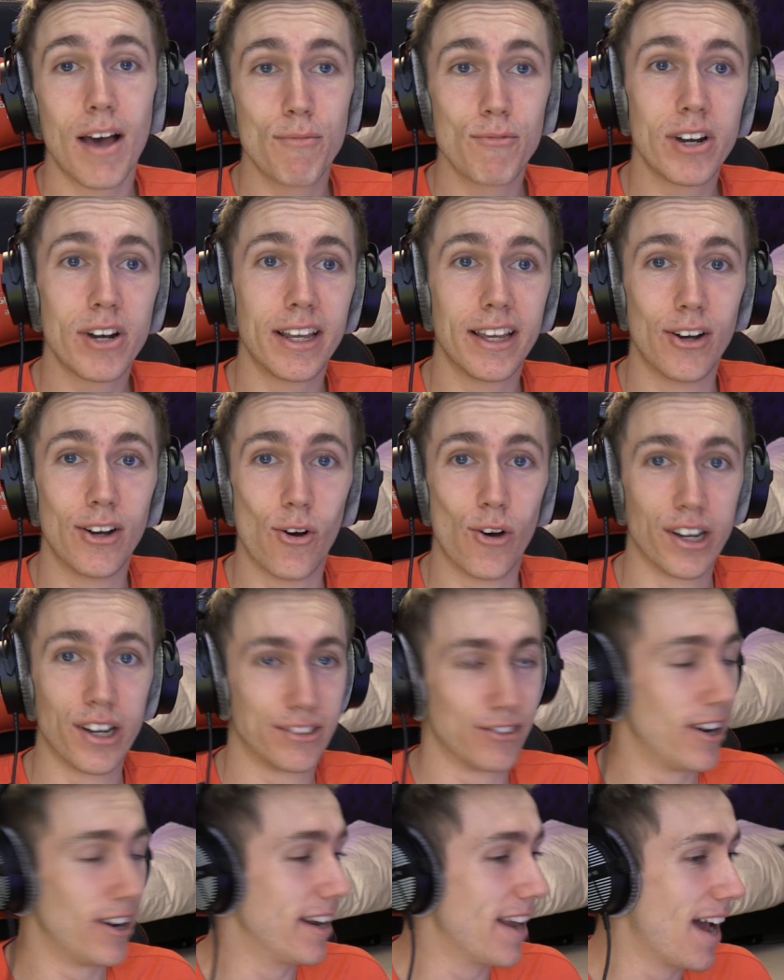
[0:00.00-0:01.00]
I'm really annoyed
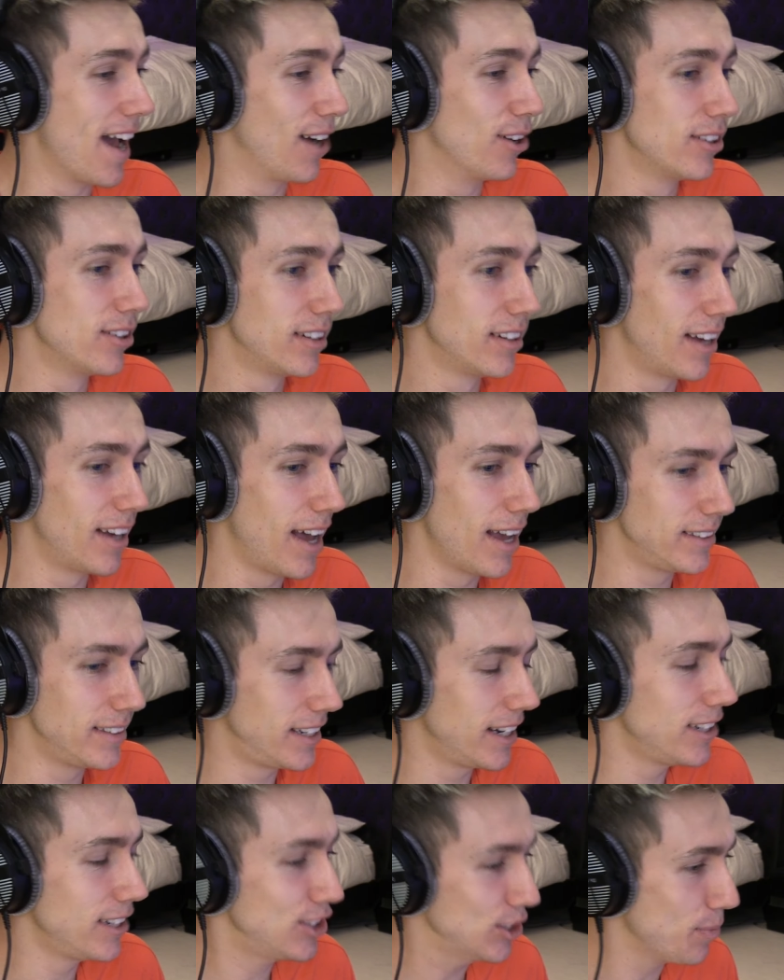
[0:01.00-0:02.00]
right now. I what?
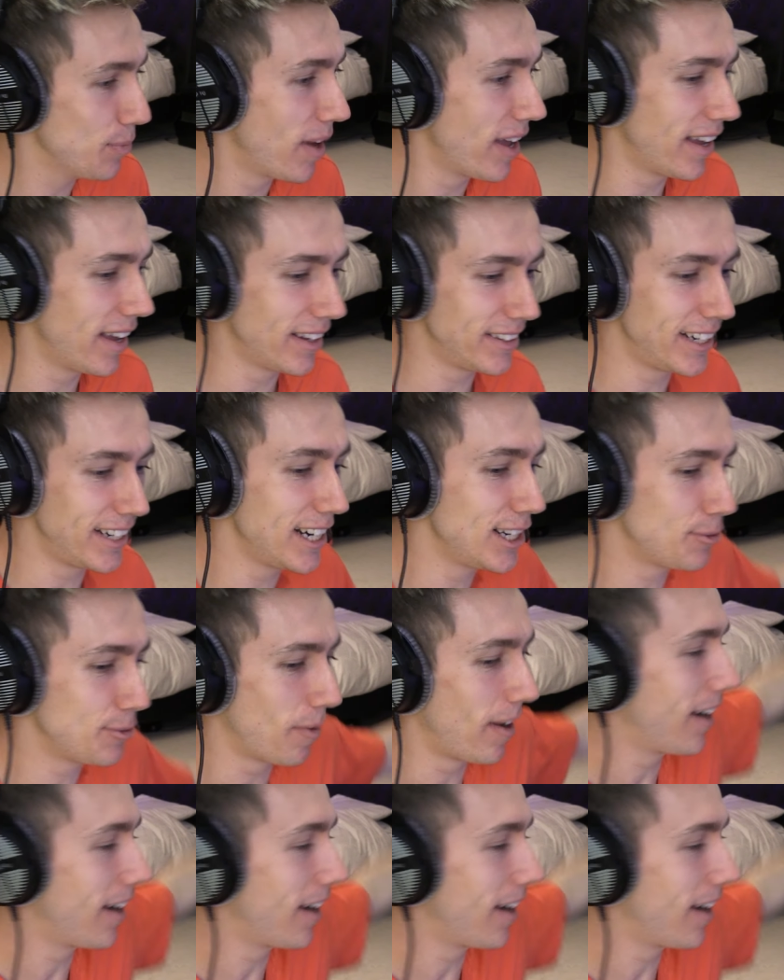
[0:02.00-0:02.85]
changed my I changed my